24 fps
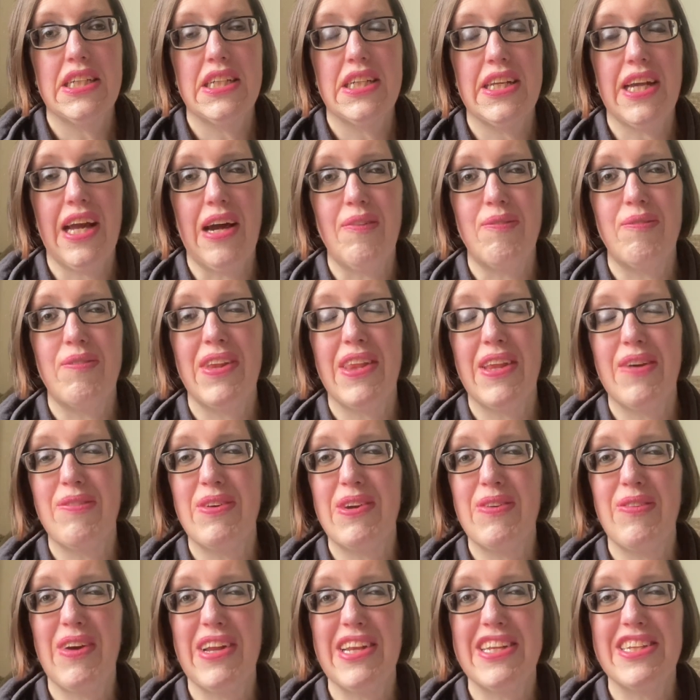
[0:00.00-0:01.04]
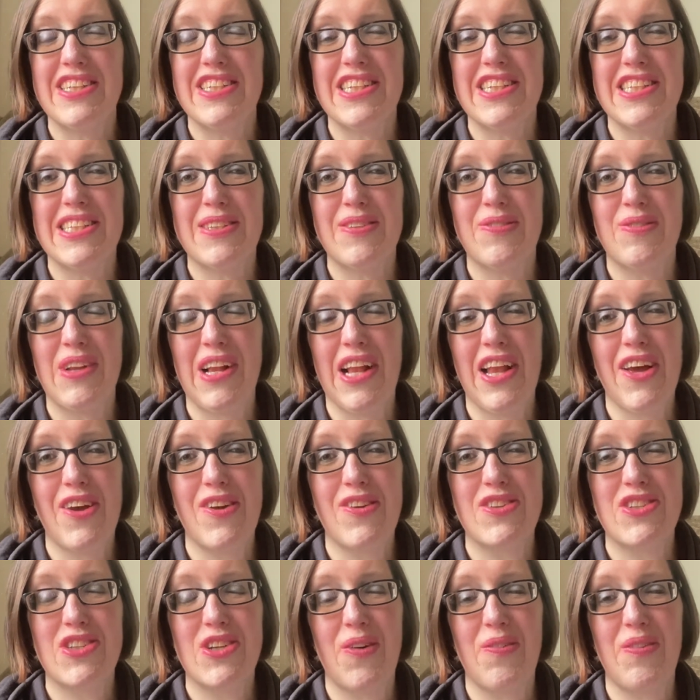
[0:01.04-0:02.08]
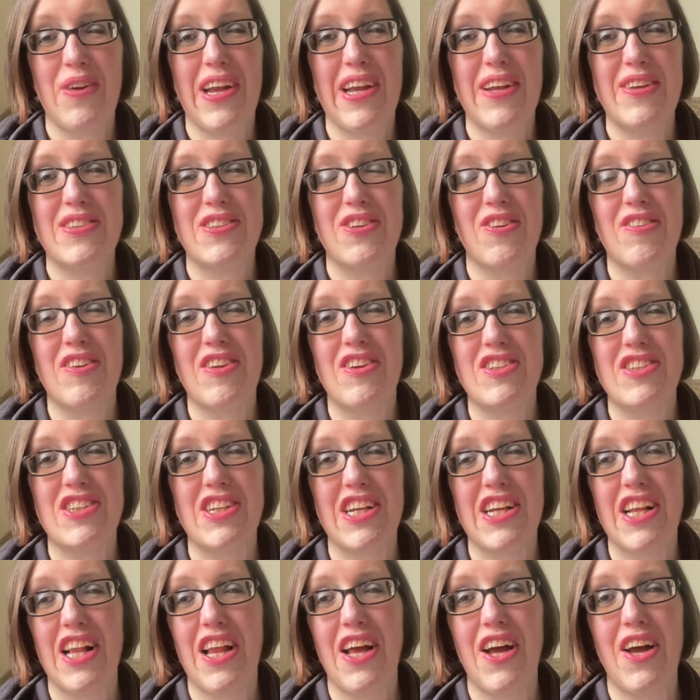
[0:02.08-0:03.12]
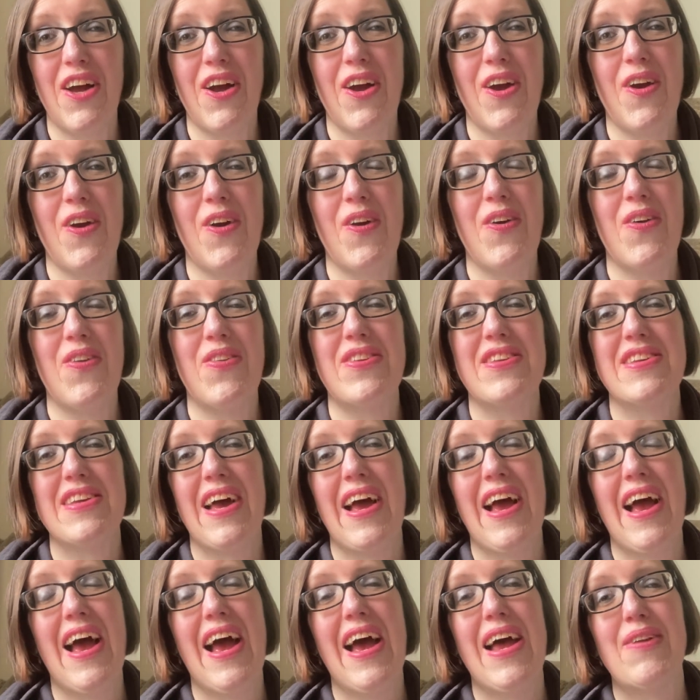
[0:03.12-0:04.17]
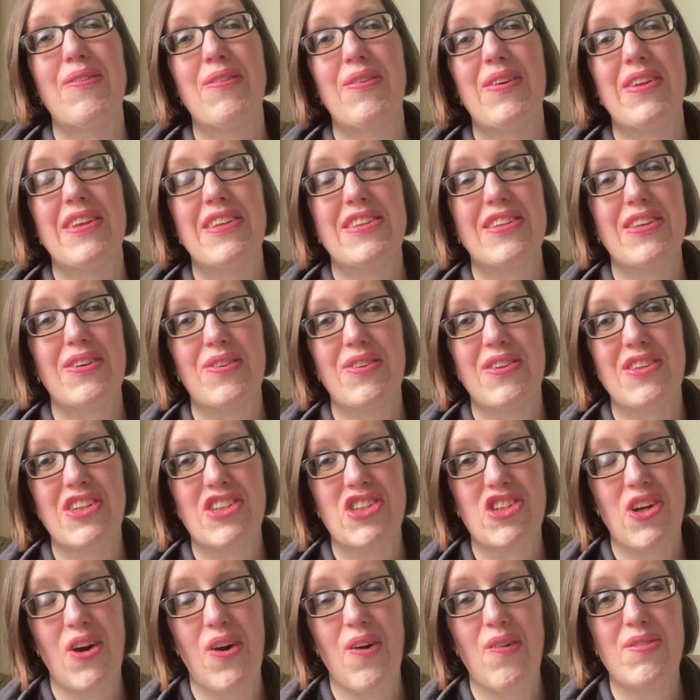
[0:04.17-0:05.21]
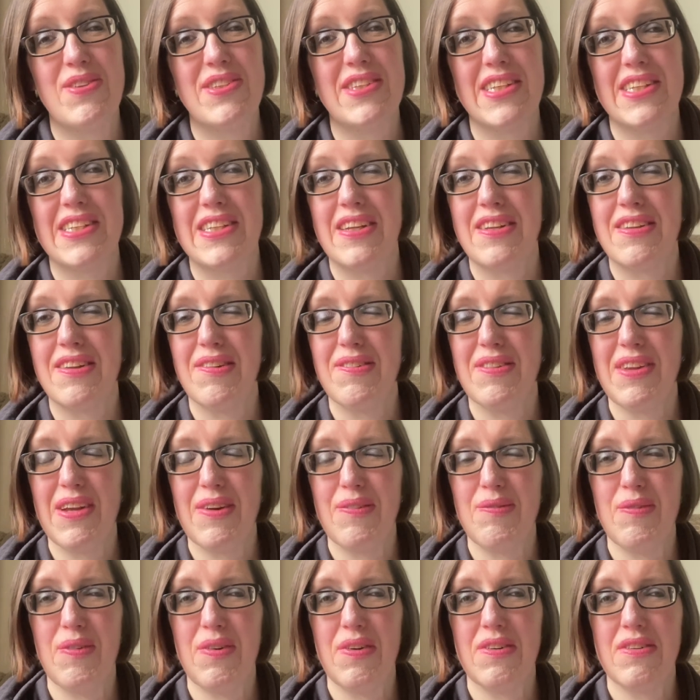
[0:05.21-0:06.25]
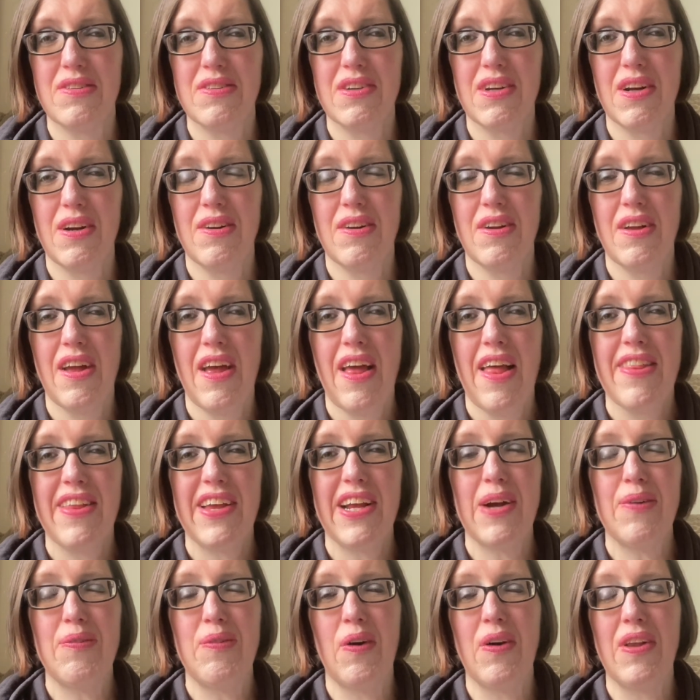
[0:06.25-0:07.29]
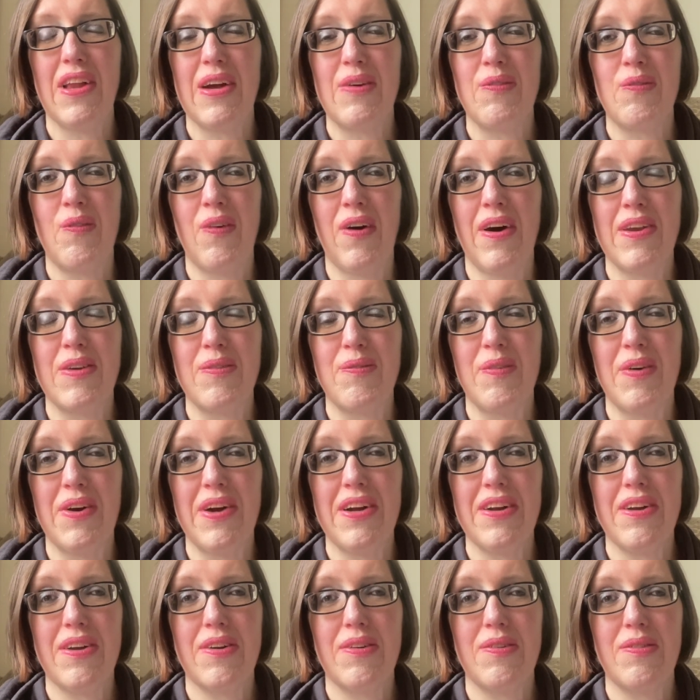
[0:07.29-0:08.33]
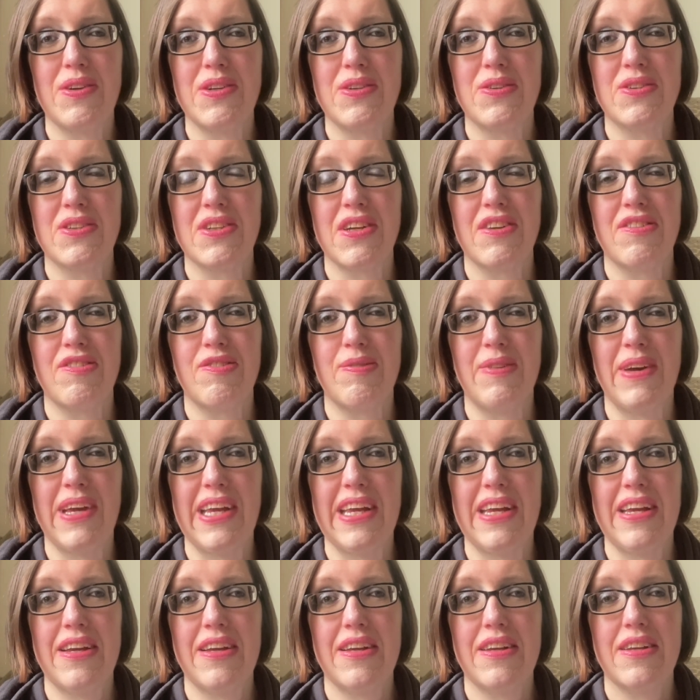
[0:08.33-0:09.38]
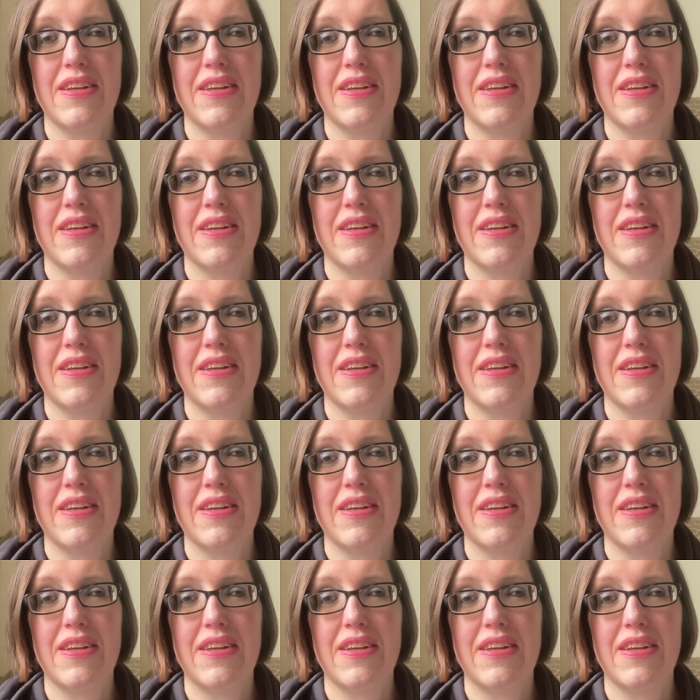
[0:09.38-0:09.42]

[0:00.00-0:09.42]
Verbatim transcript: yeah, but then we went and did some clothes shopping, sort of looked at clothes and we went to the shops. And did, that. I, I think I bought like one book, which was good for me.